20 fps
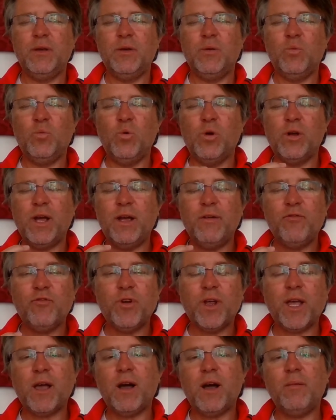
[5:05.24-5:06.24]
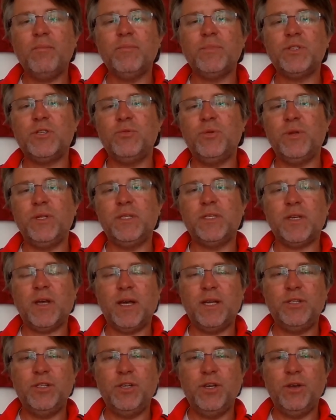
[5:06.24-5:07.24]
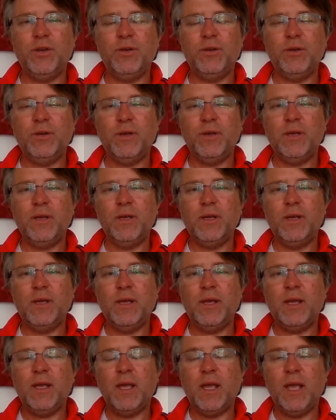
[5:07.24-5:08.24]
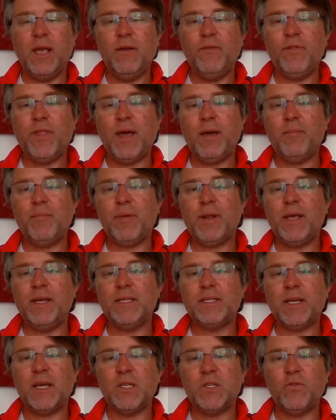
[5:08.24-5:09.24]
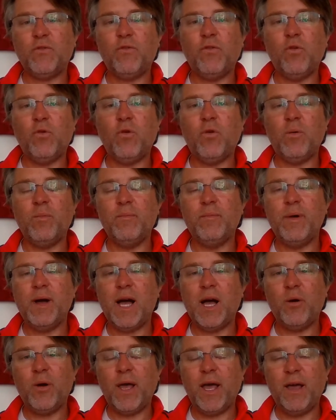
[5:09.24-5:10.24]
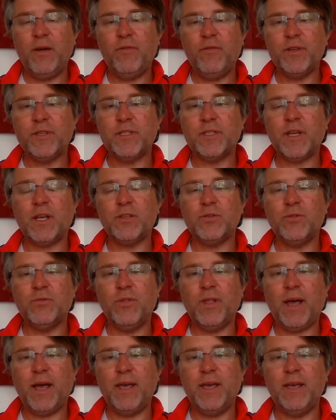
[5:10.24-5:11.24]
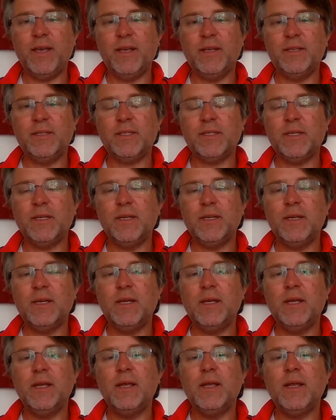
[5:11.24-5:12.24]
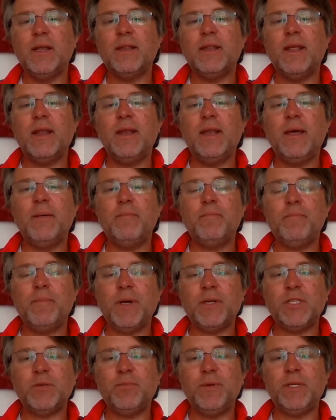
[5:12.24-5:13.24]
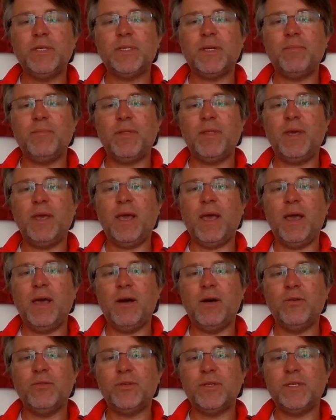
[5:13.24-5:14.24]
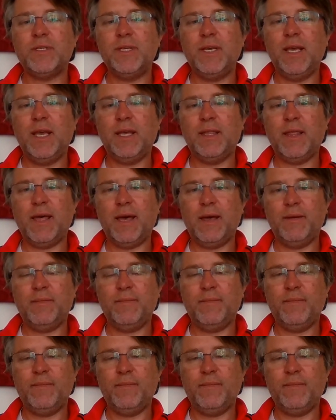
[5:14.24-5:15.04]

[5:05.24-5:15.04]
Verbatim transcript: wherever it comes to inside you, if that place has form, however subtle that is, then there must be something else seeing that.